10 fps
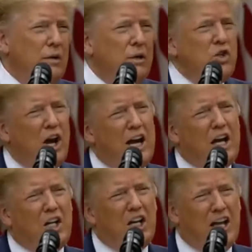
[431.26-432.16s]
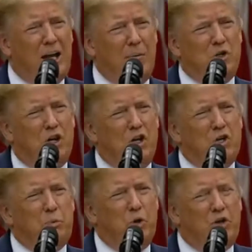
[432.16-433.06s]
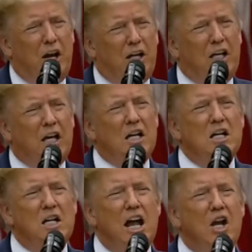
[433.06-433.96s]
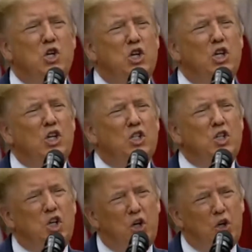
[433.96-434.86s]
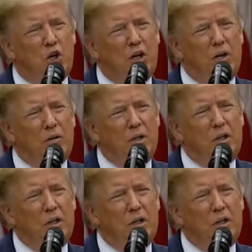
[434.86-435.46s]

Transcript: China claims it is protecting national security.